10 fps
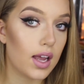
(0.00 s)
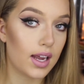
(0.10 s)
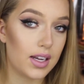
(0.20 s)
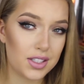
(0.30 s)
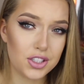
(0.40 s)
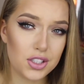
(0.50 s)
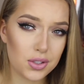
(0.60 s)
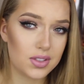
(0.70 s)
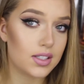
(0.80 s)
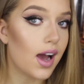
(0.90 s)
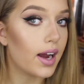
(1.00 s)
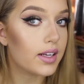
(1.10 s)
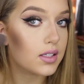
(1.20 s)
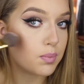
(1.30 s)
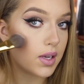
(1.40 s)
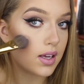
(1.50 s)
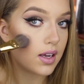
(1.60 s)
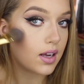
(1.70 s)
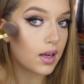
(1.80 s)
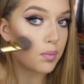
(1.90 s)
And I just use the tiniest bit
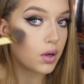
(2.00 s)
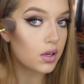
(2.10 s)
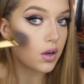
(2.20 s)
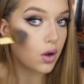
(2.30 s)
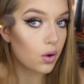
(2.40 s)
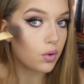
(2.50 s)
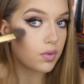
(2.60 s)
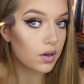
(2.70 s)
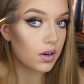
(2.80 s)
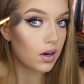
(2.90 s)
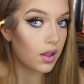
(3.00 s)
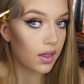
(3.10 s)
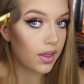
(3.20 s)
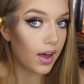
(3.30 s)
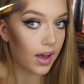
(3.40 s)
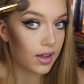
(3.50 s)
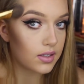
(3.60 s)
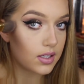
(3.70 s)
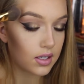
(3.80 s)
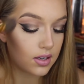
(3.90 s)
and I put it over
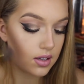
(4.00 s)
that